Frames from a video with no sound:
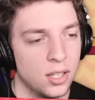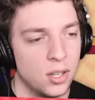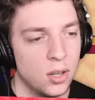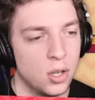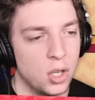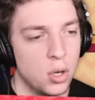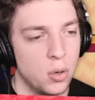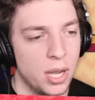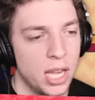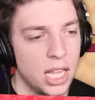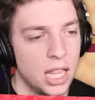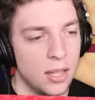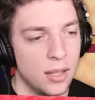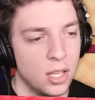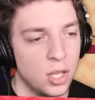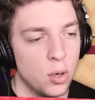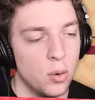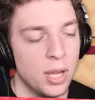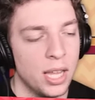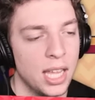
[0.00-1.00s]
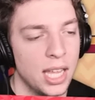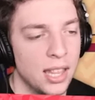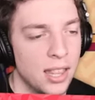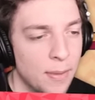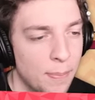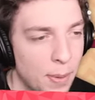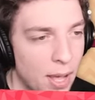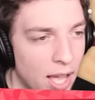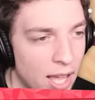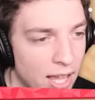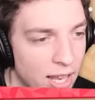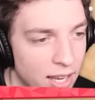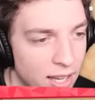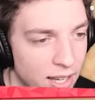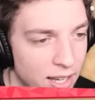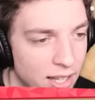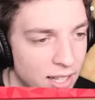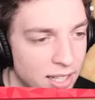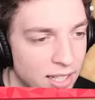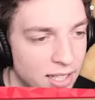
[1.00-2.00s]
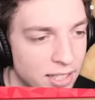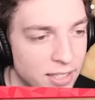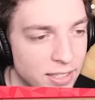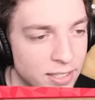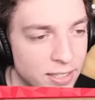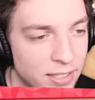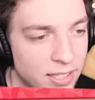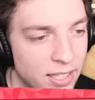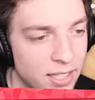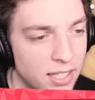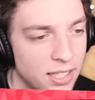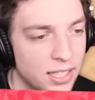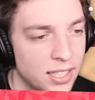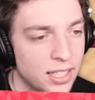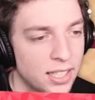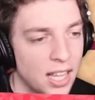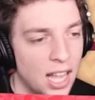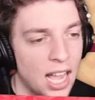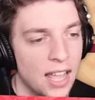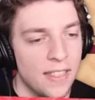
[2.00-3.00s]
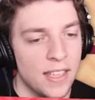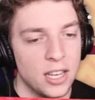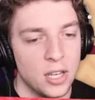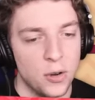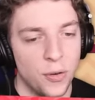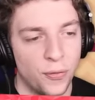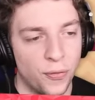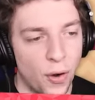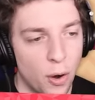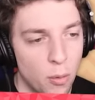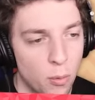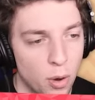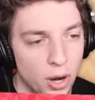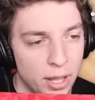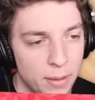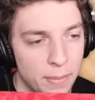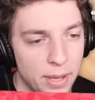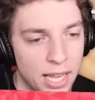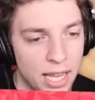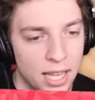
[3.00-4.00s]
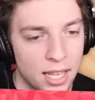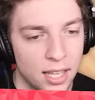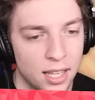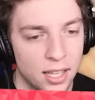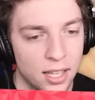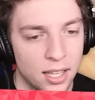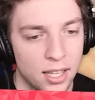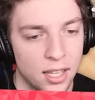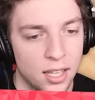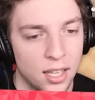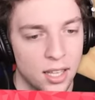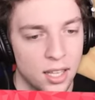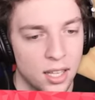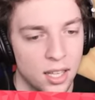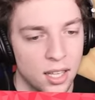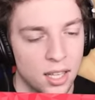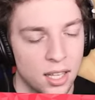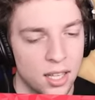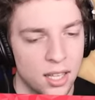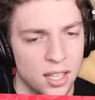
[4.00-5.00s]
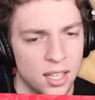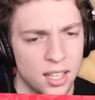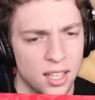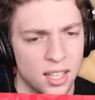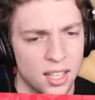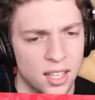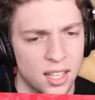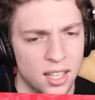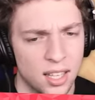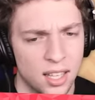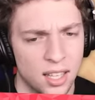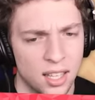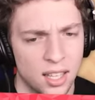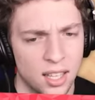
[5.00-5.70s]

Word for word: No, what? you hit the you hit the button, and then you throw one at me. Ah.